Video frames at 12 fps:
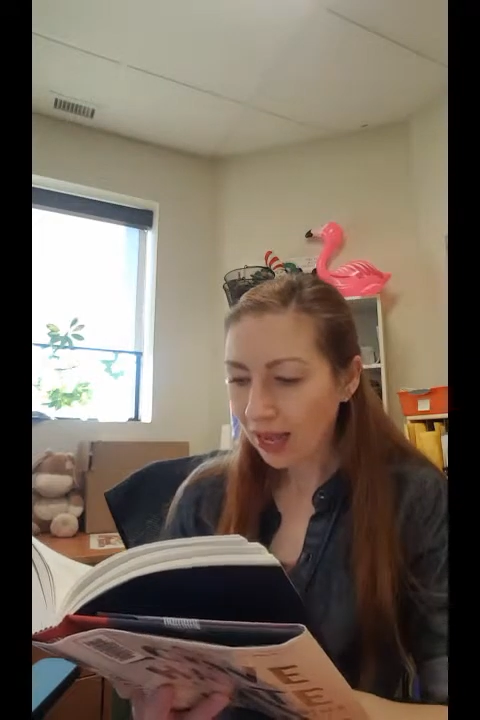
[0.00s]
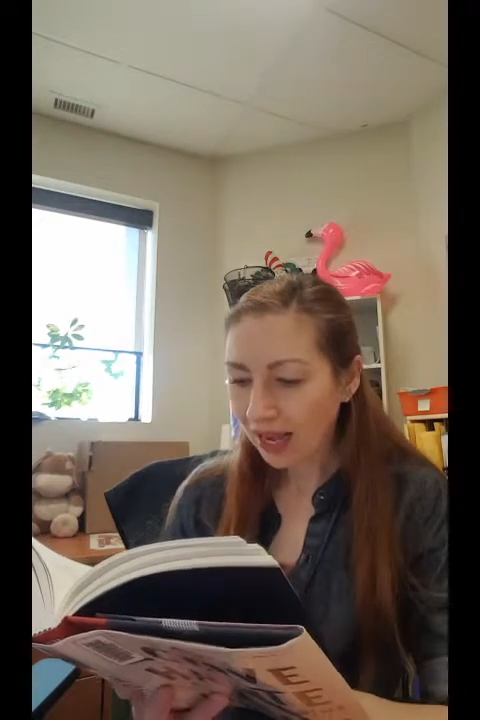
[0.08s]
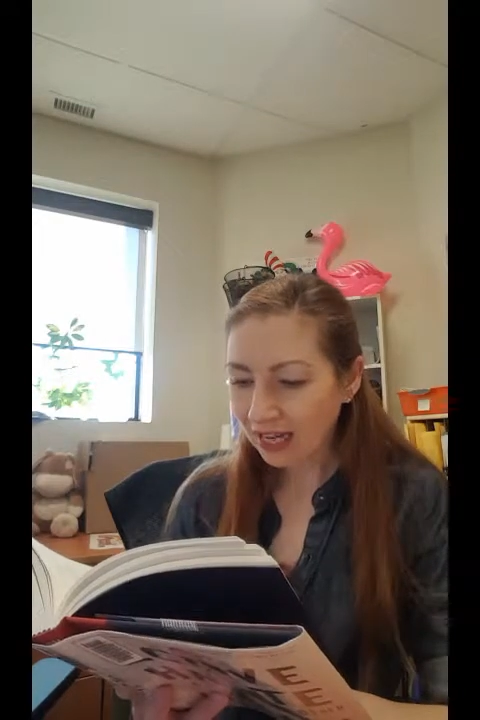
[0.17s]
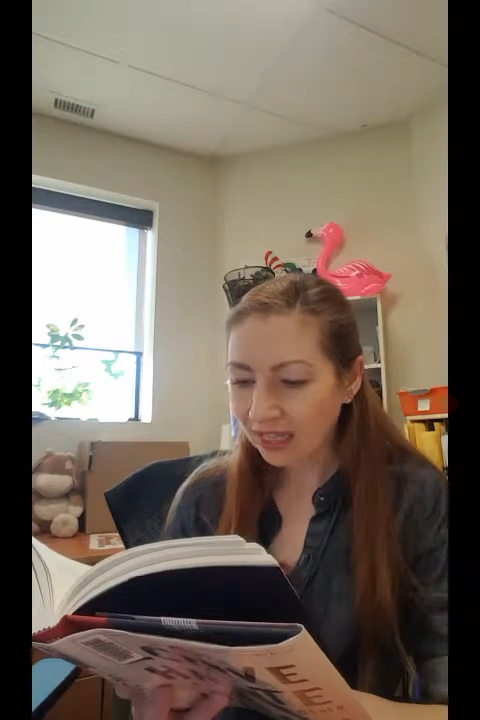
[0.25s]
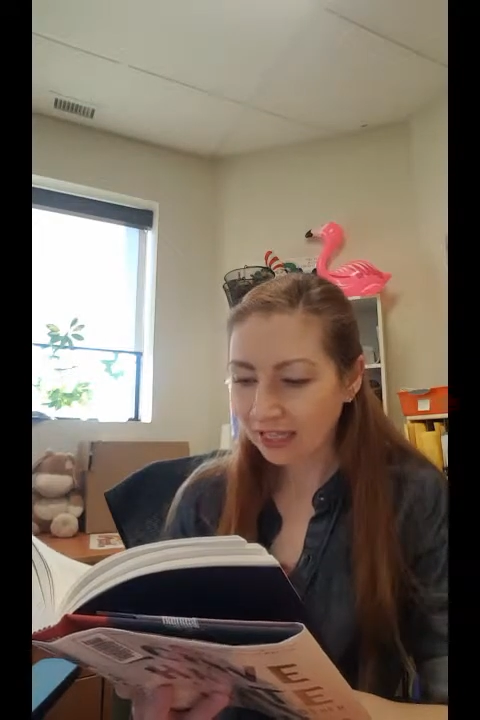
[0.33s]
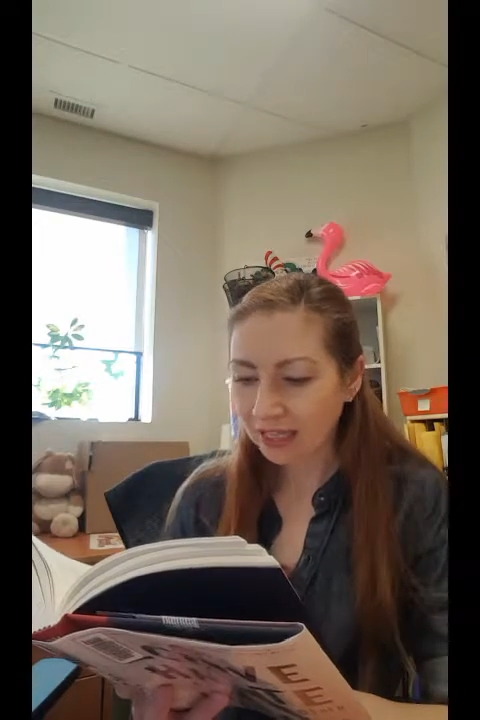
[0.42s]

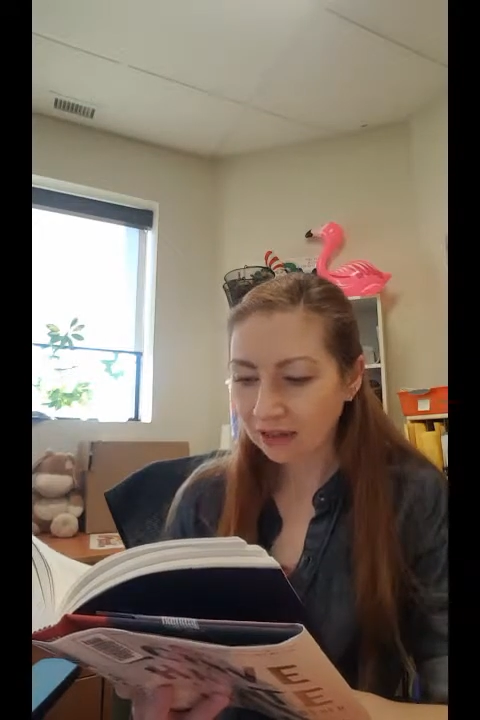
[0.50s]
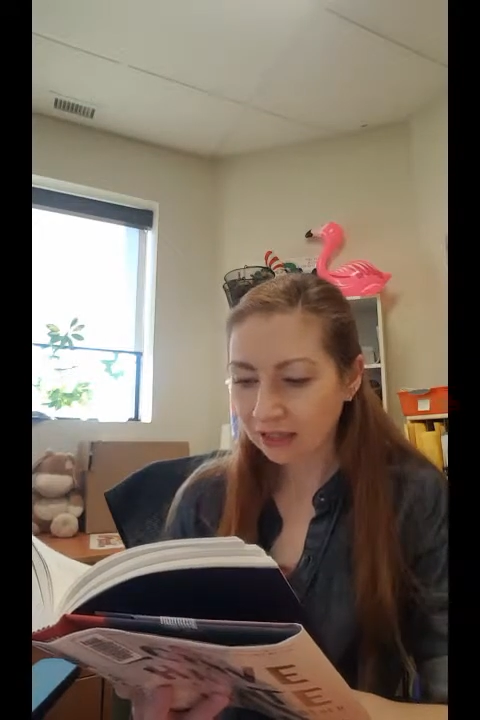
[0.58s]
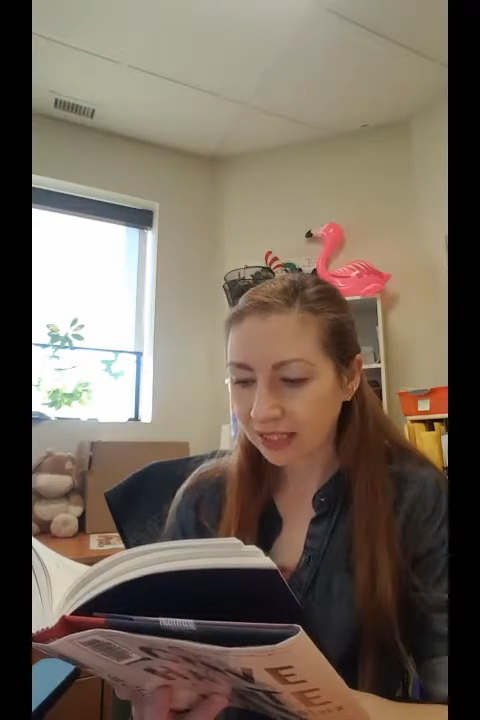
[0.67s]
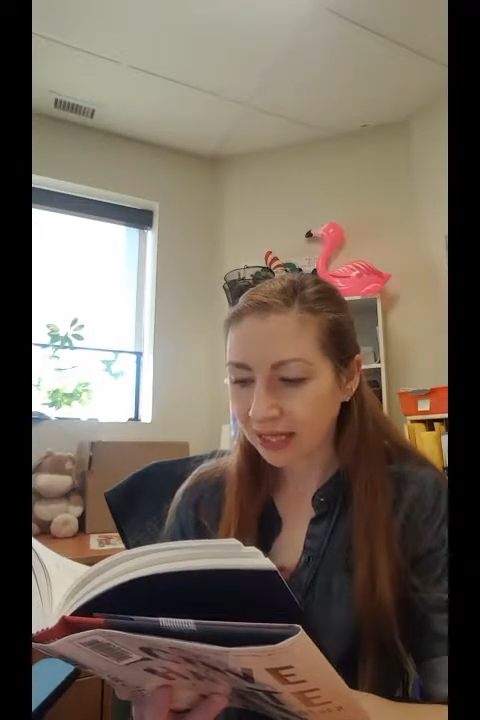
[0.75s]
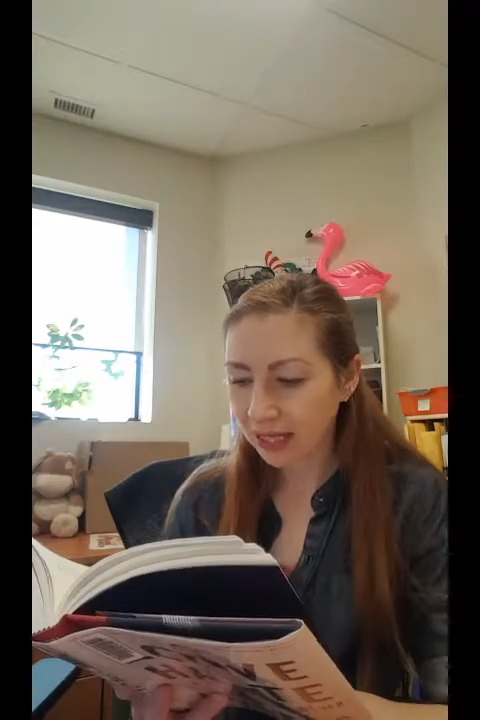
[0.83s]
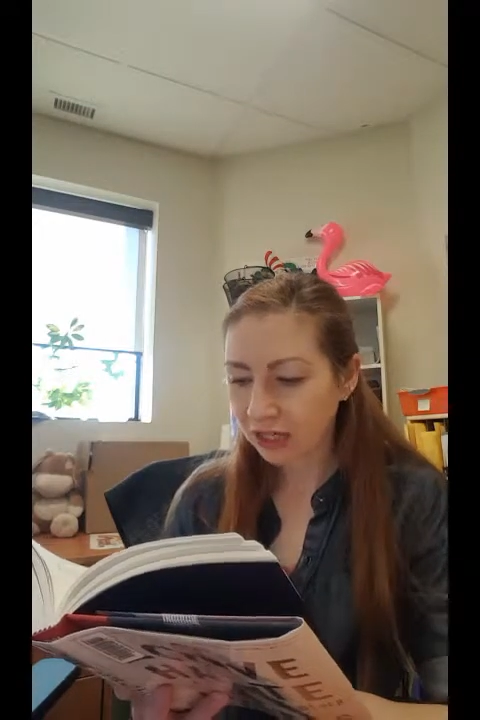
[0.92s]
And
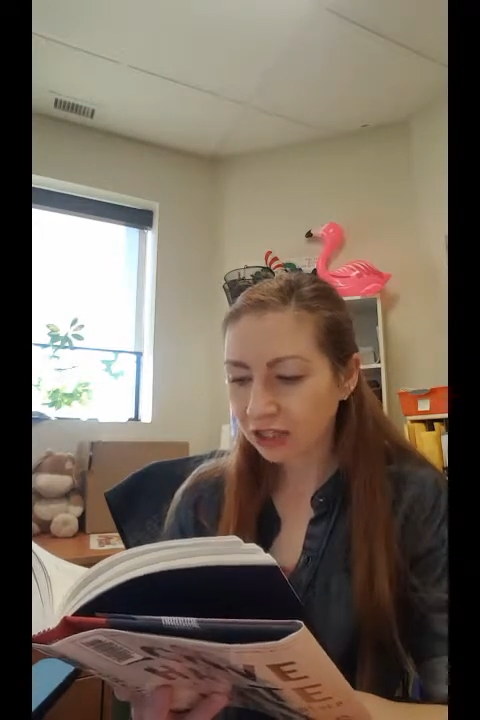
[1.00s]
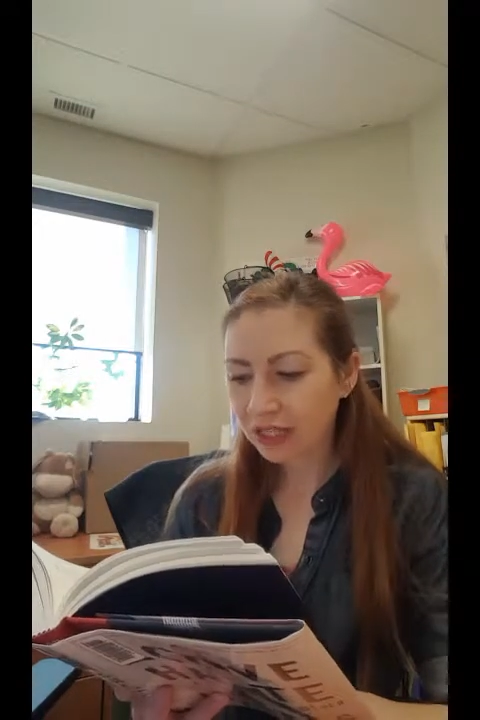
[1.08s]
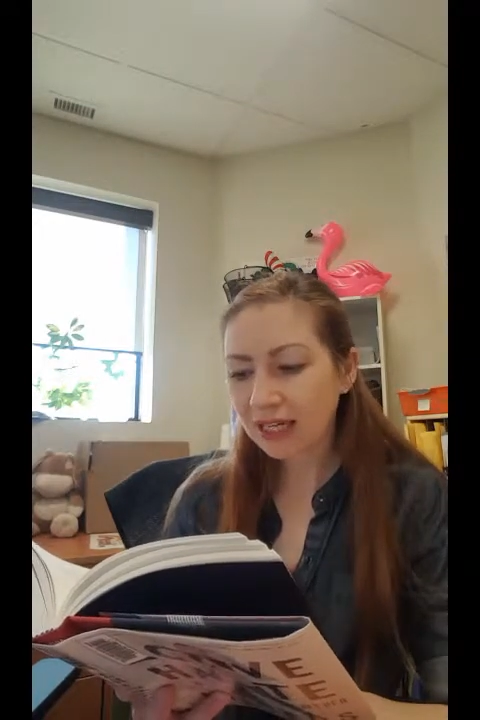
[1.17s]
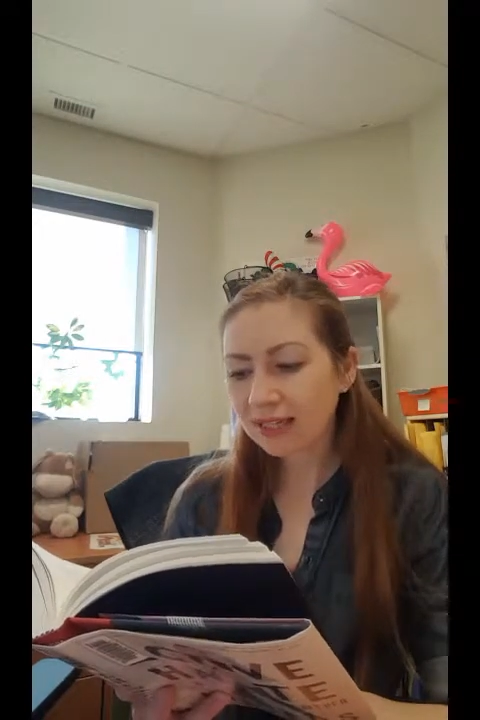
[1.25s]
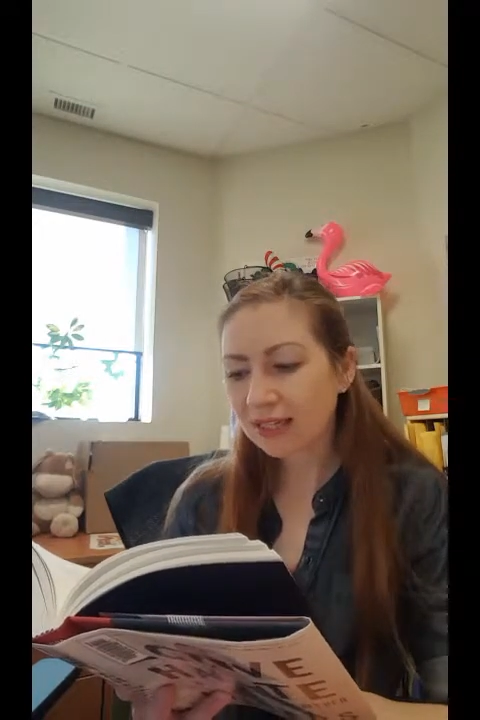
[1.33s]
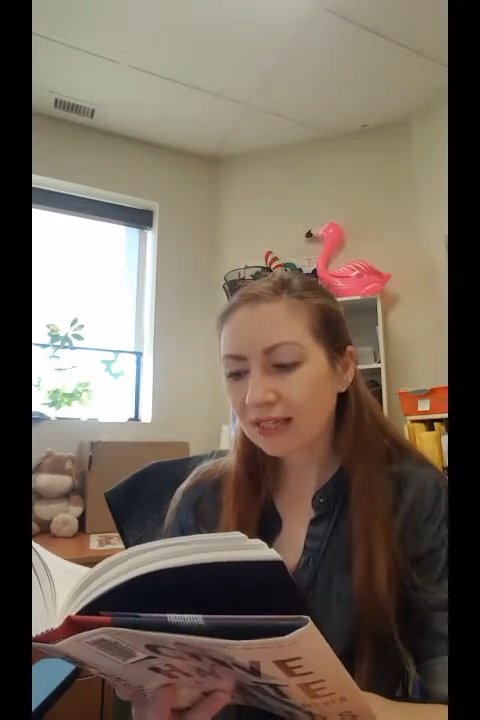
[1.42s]
guilty.
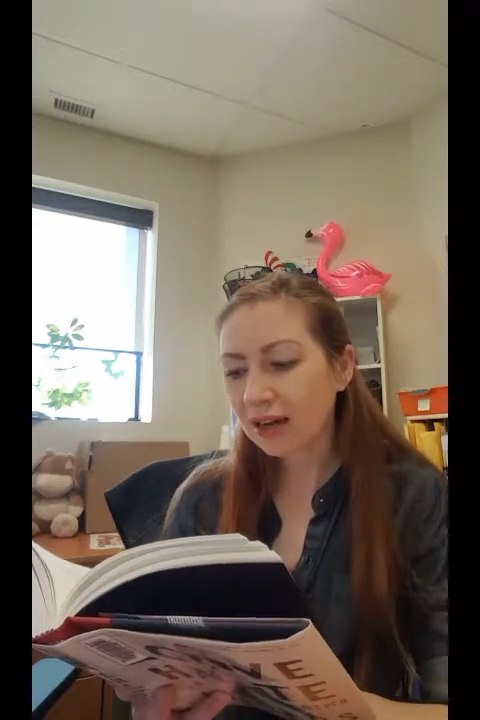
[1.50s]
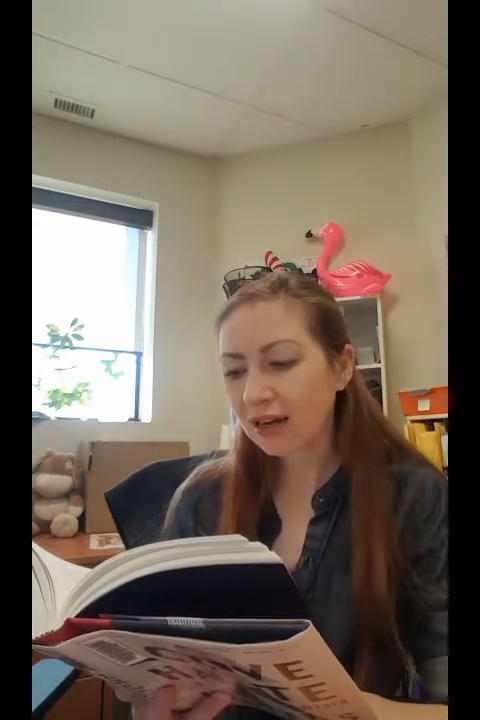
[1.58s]
She has this